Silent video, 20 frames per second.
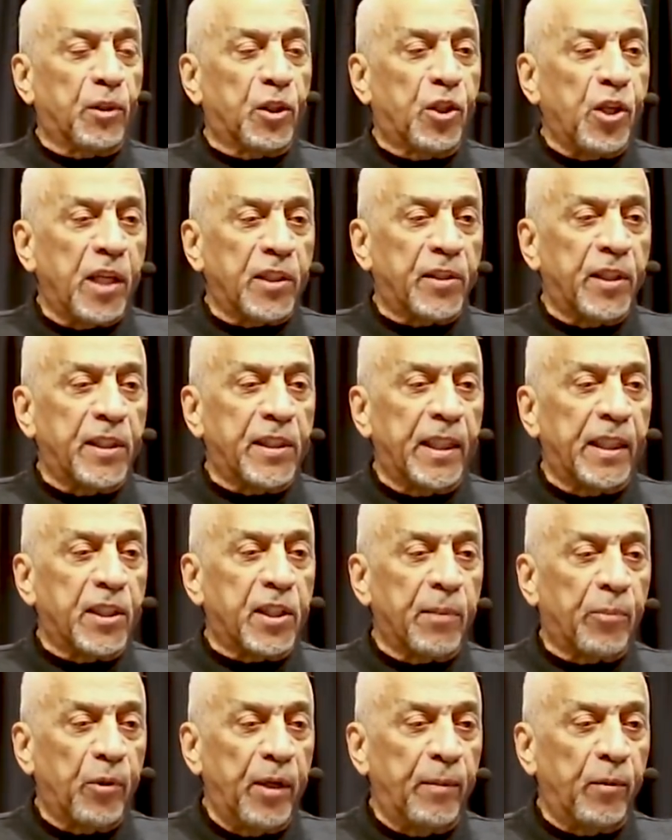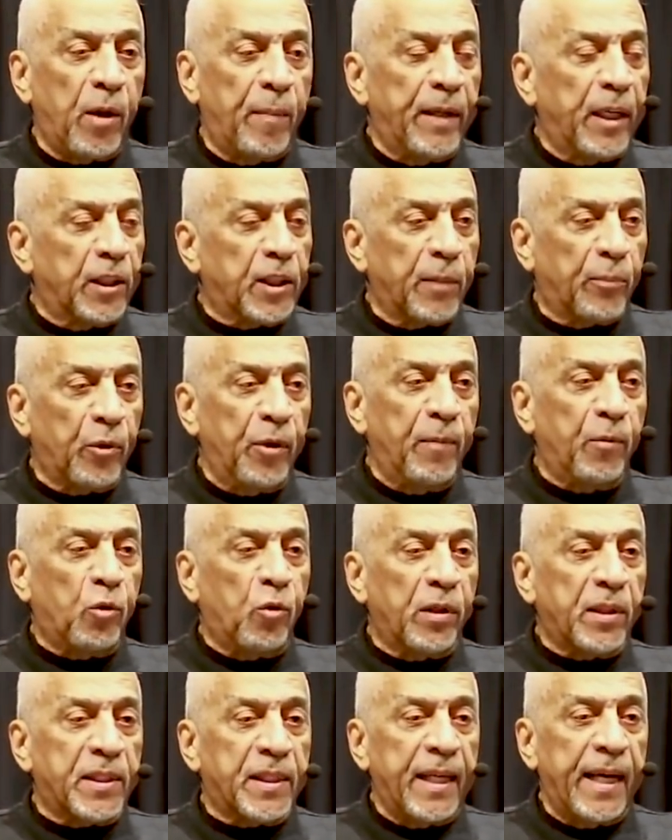Justice and the Supreme
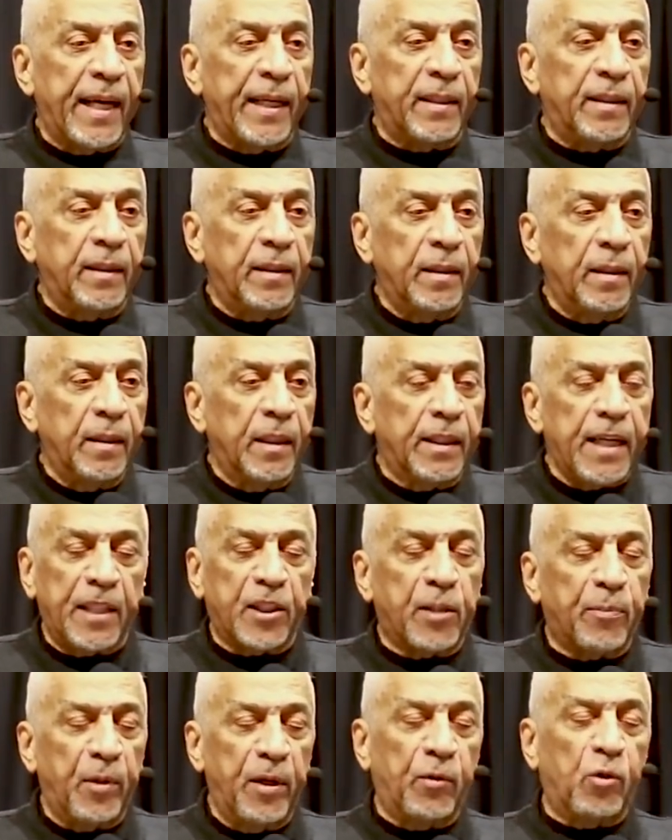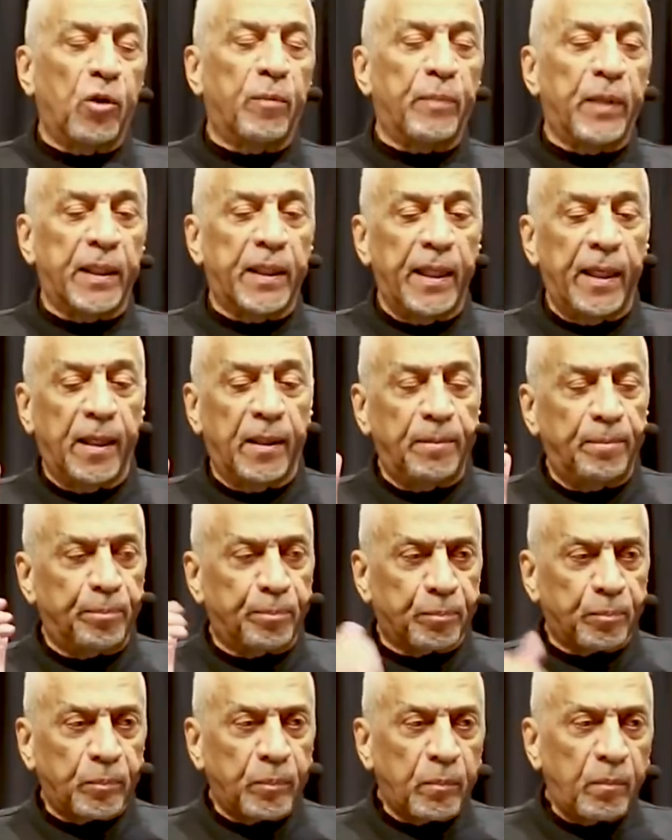Court said, not Supreme Court, but
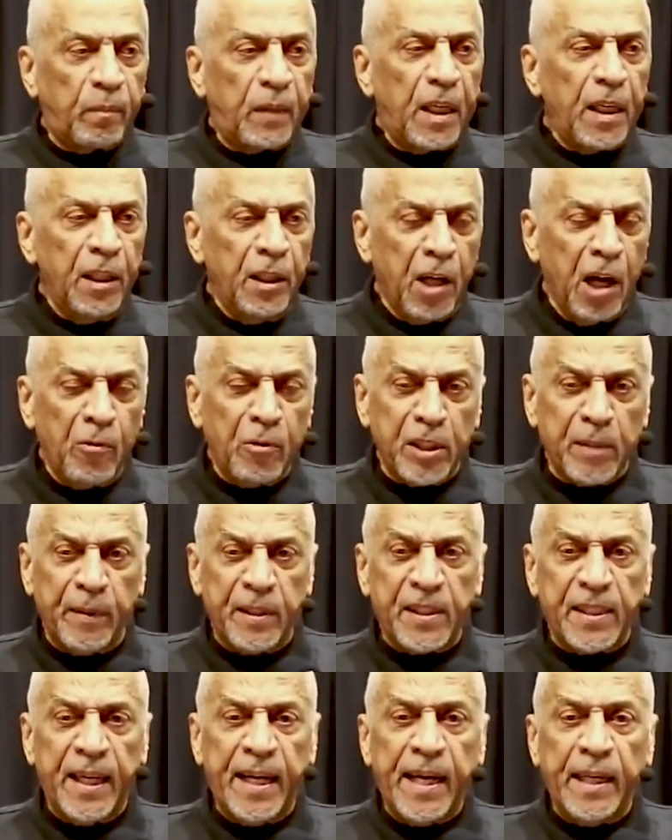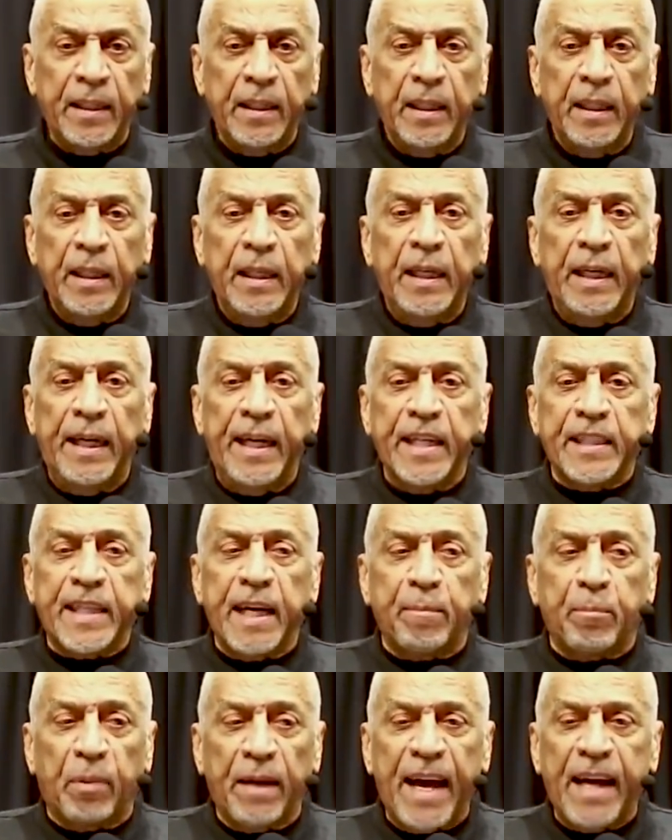the Congressman said, is
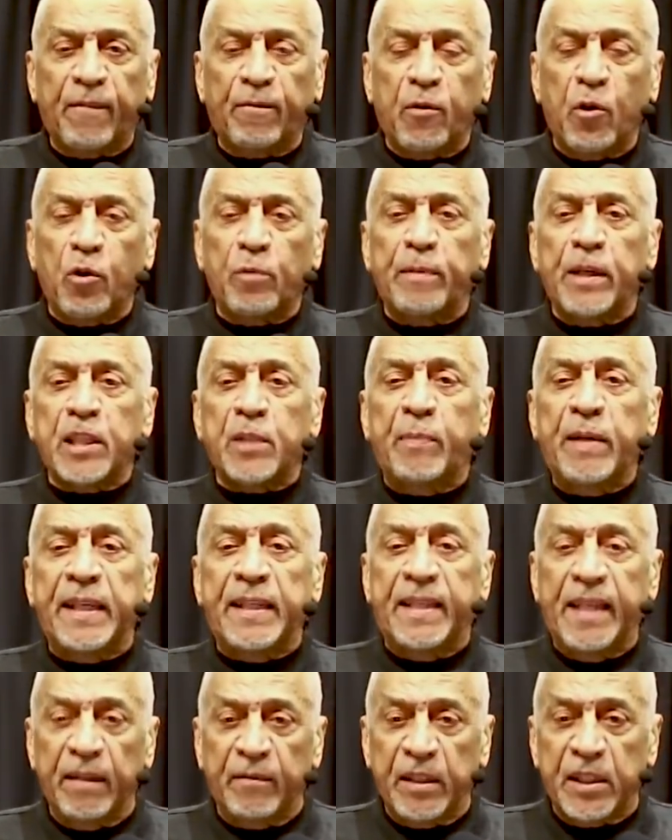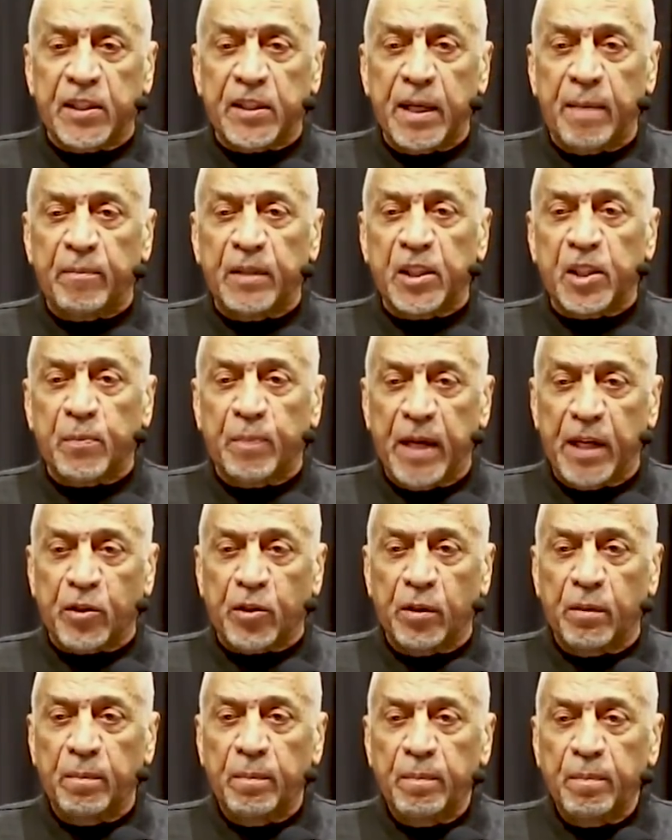that black folk must be given something that's
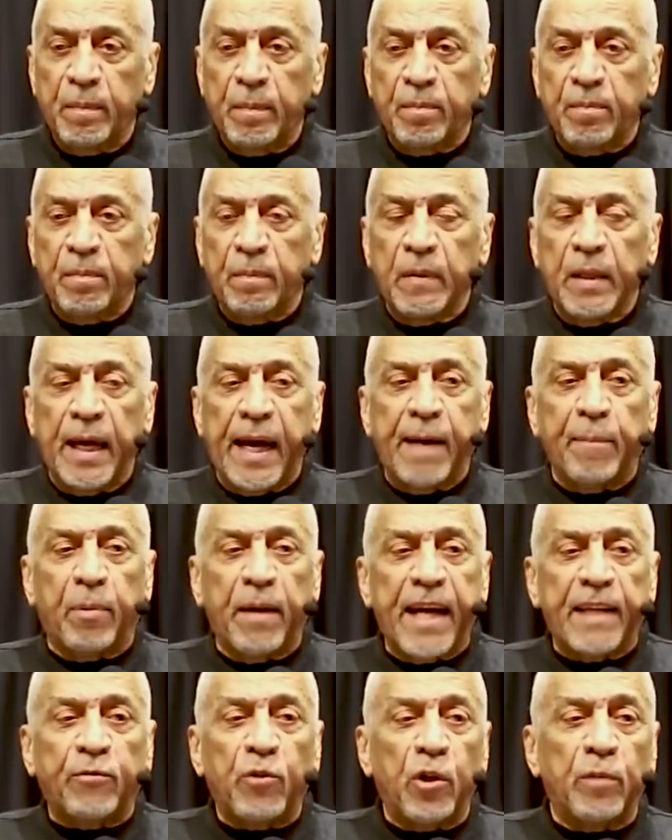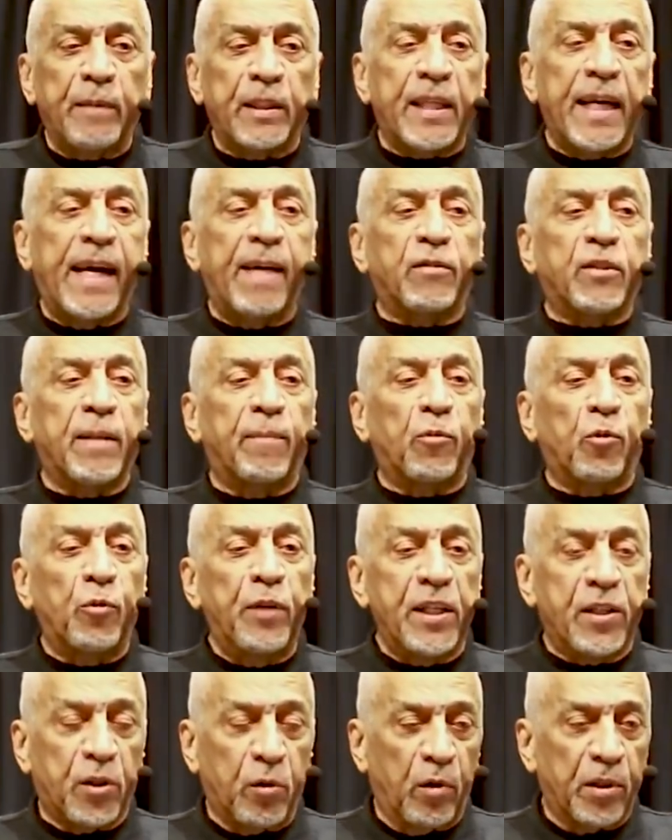special. And black folk must have some
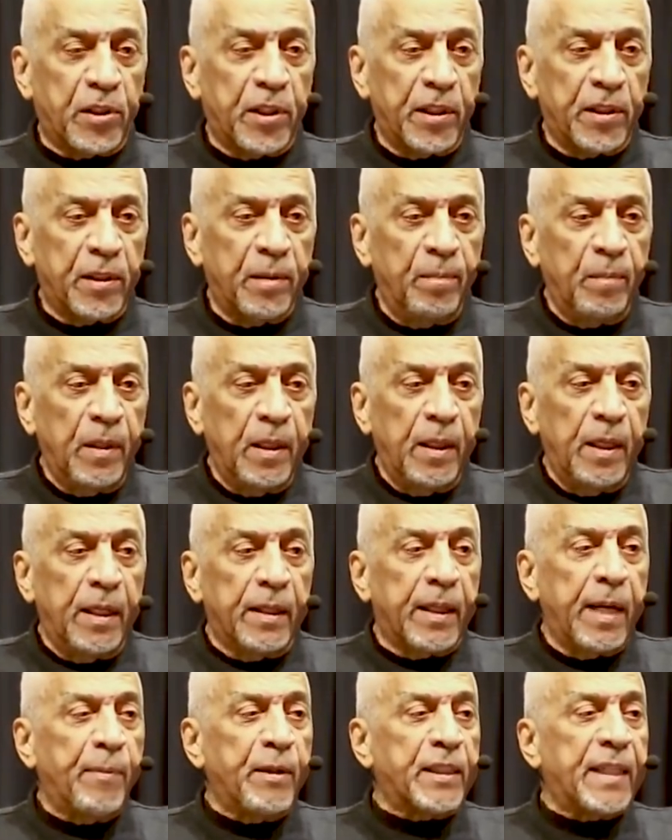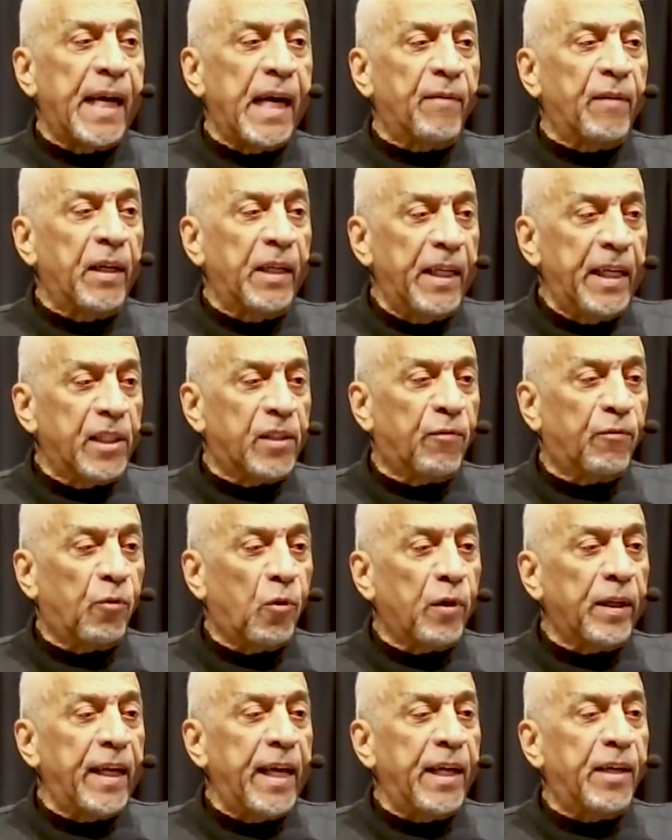resources. They must have at least
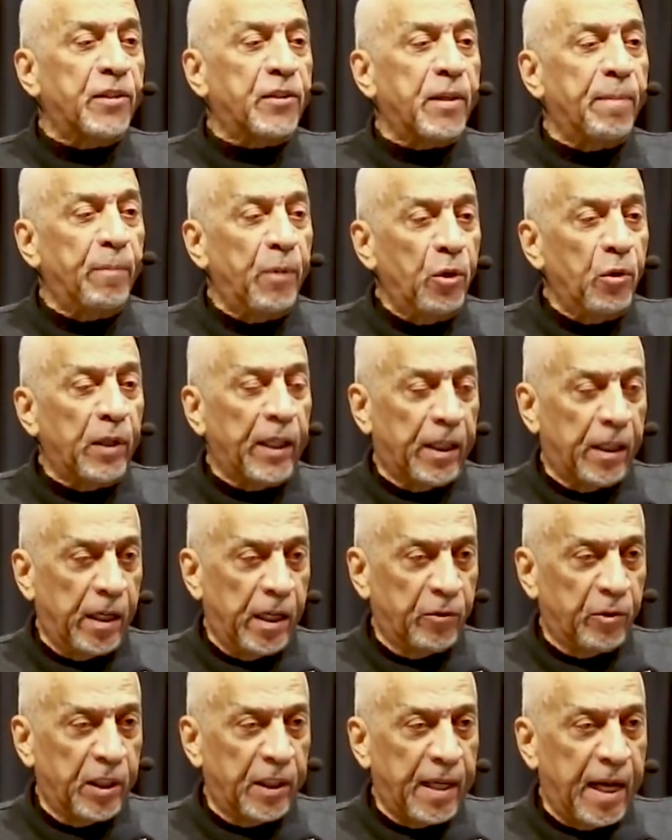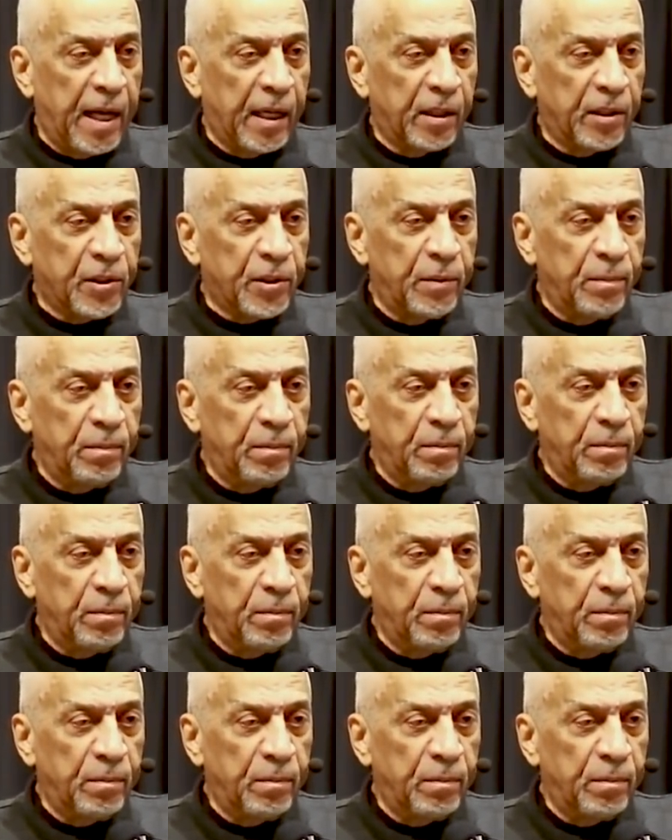40 acres, a mule, and $100.